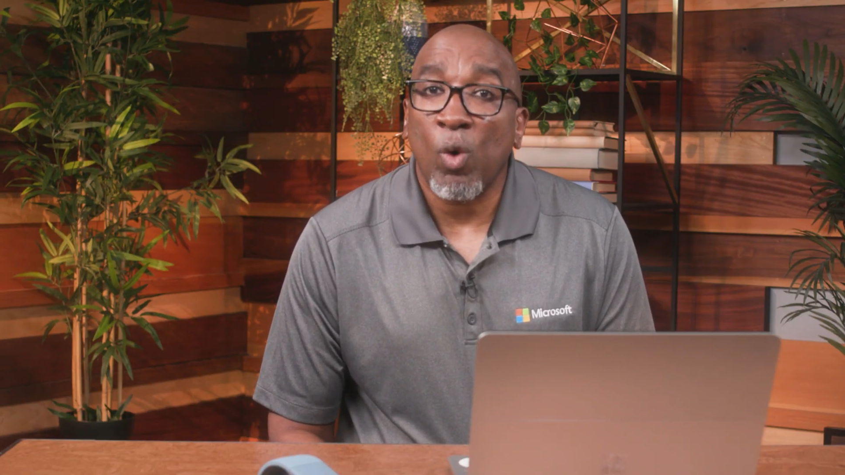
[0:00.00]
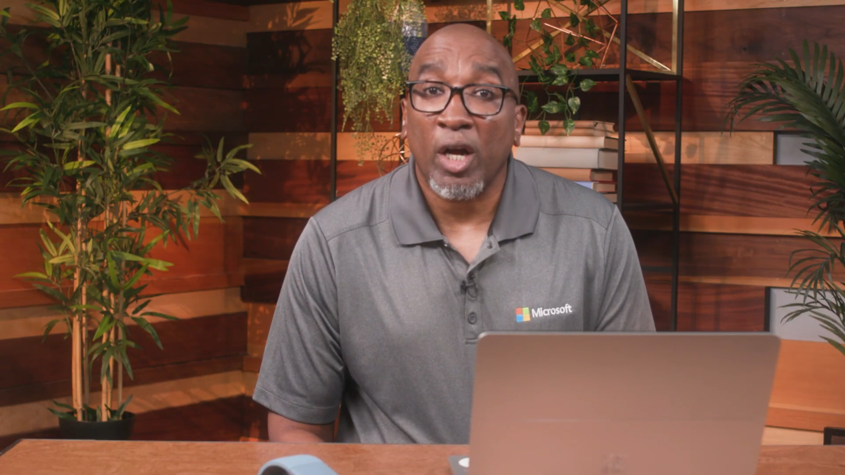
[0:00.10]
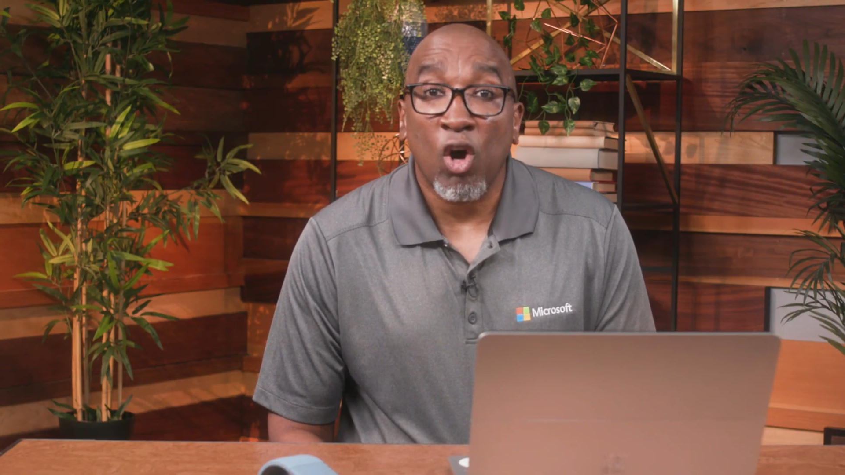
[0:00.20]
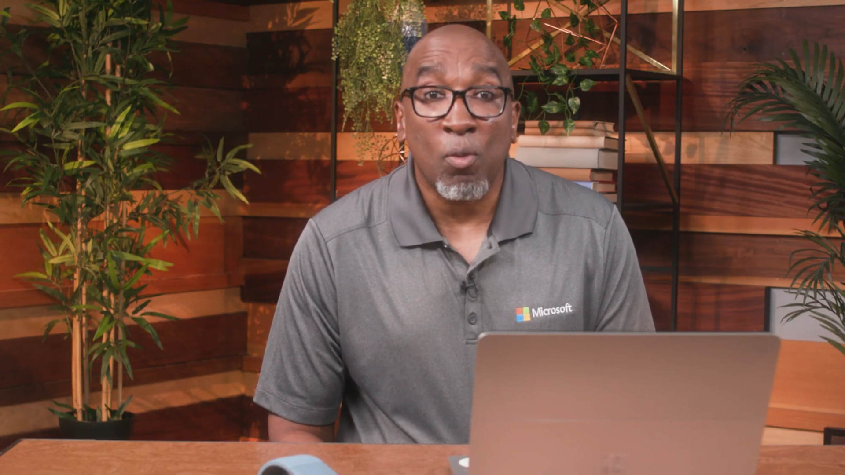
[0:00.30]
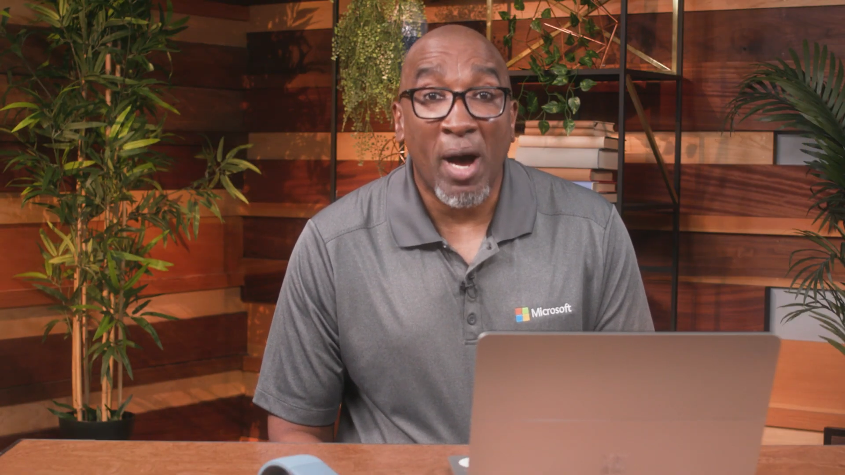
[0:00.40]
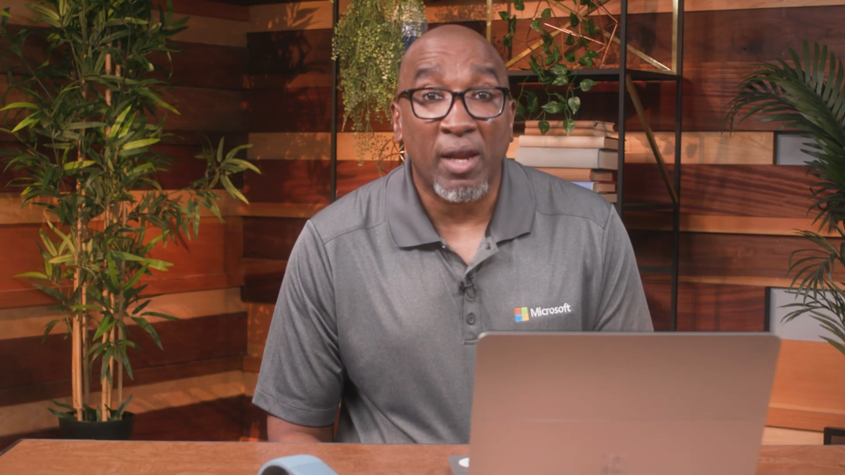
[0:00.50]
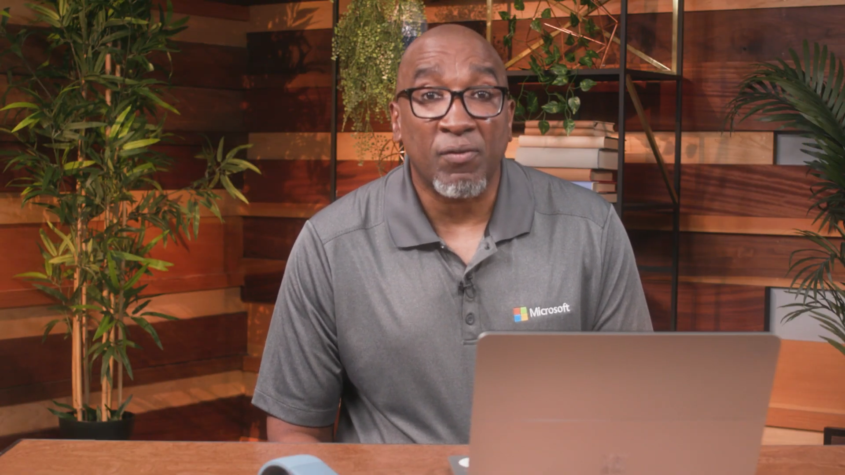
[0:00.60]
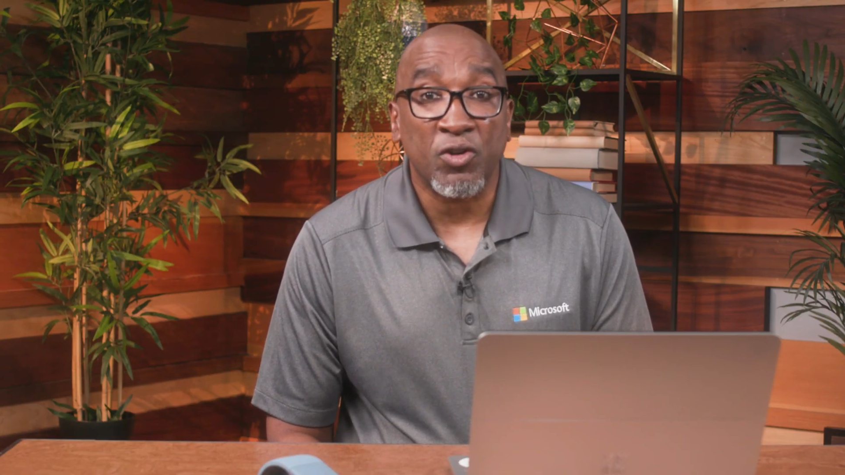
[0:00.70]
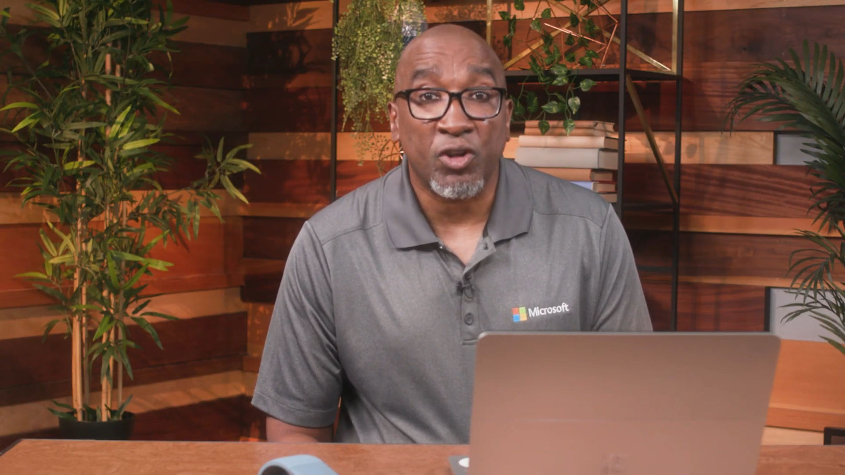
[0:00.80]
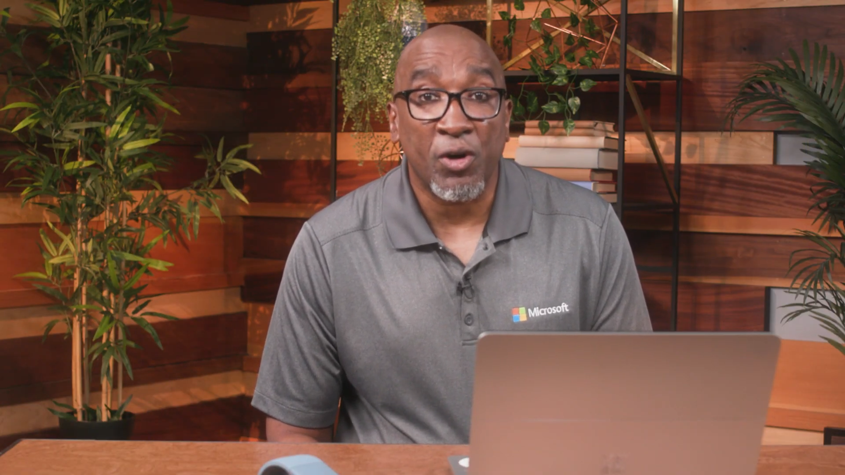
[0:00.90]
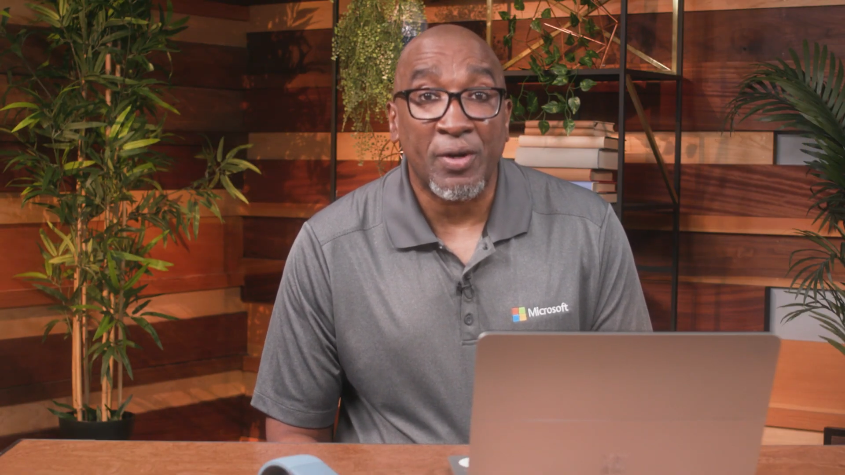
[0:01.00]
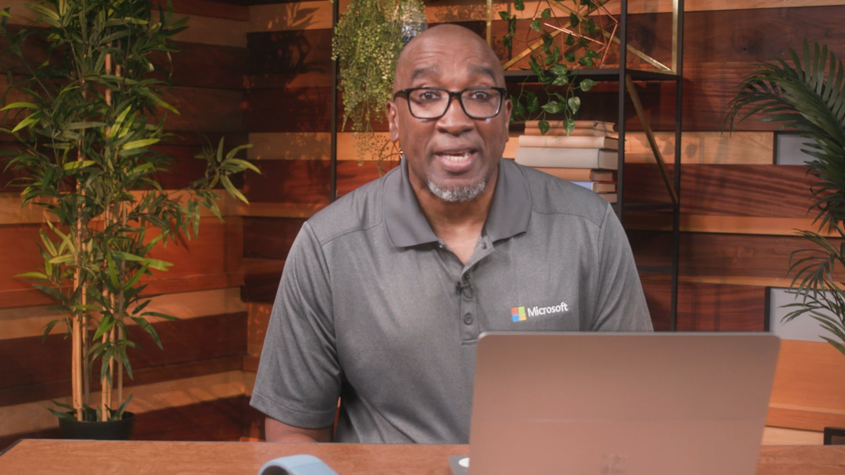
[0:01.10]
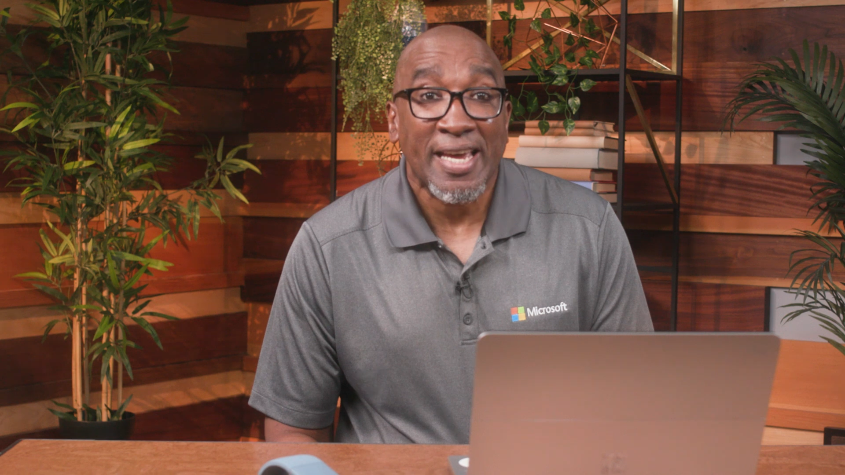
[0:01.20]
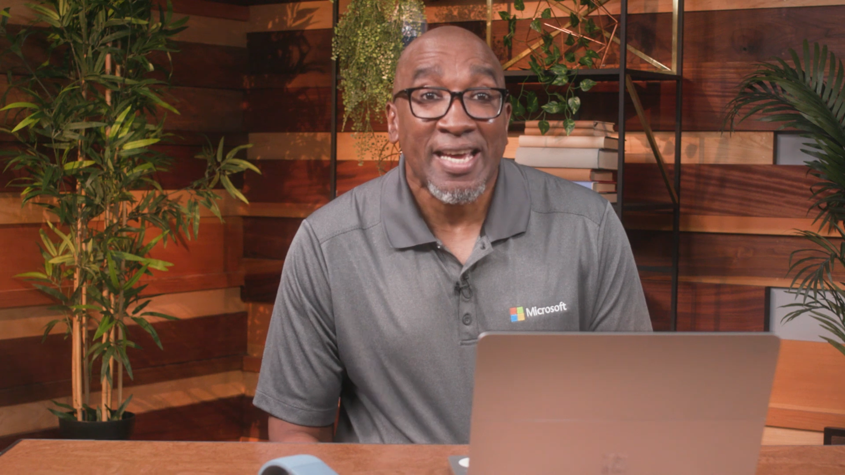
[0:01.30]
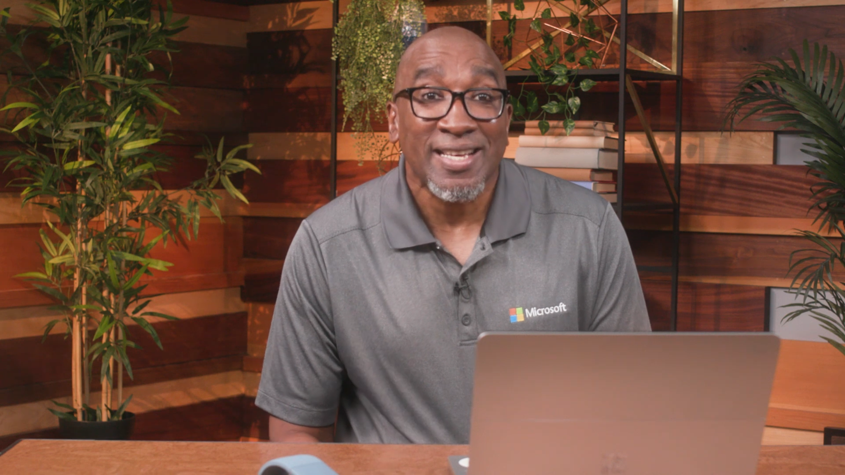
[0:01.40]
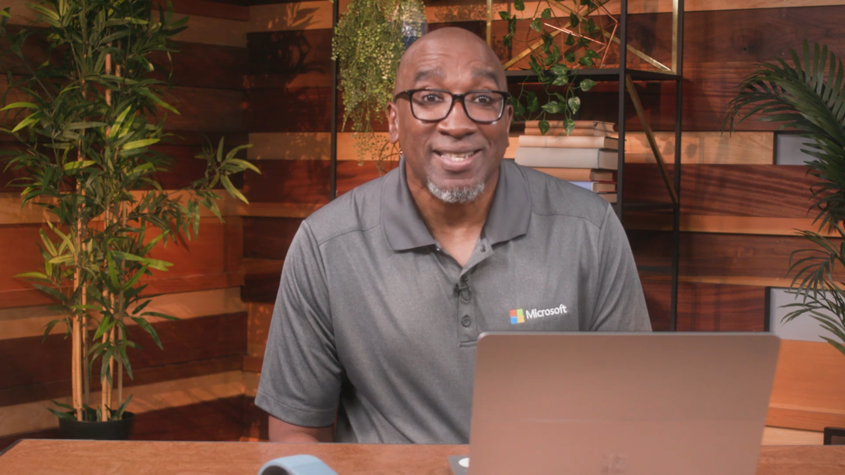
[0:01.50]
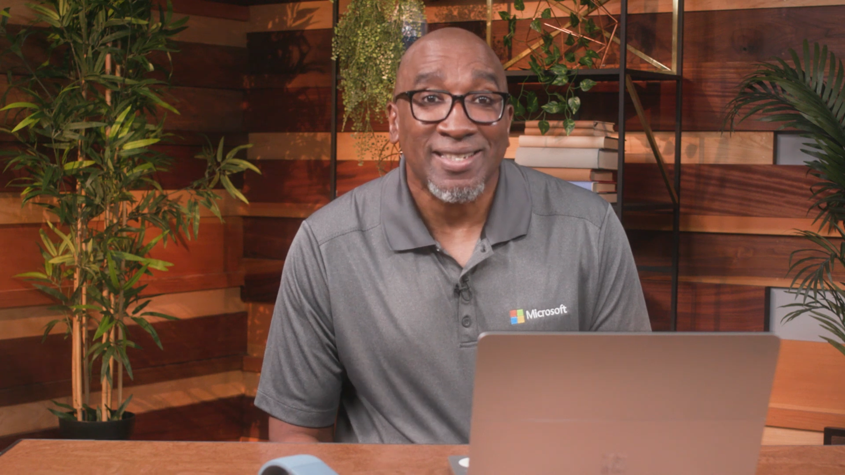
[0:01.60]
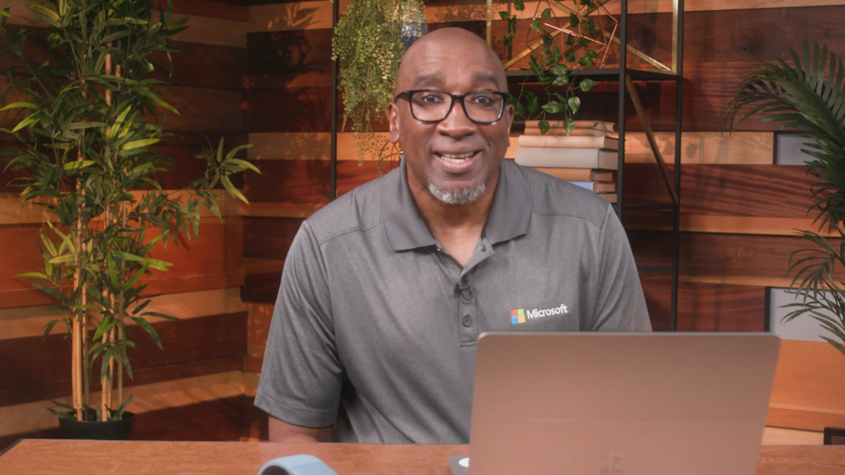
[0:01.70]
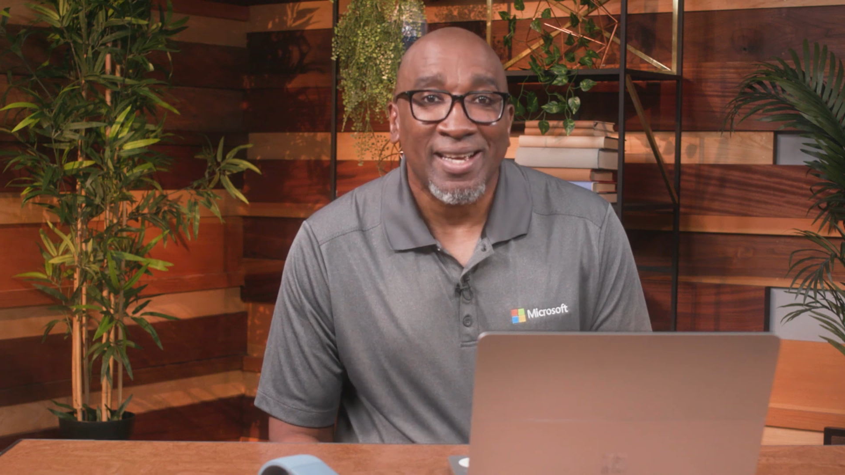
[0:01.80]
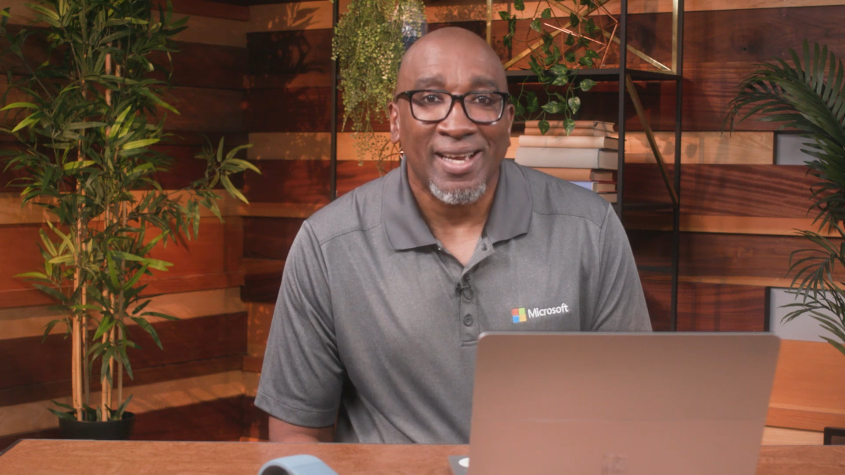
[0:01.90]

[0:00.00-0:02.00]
what Copilot for Security is